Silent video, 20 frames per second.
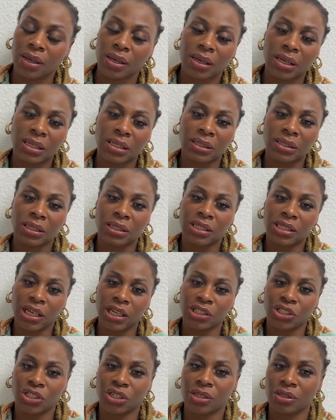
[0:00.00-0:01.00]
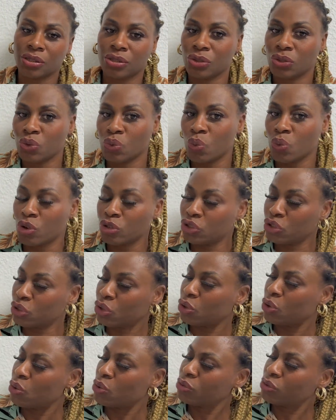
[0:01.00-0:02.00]
is detergent to wash
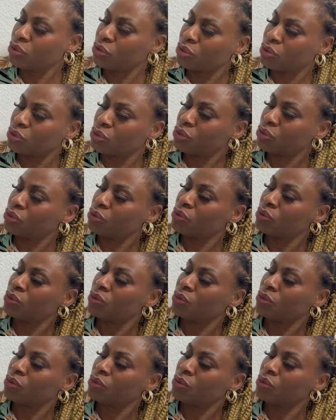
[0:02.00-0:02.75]
clothes.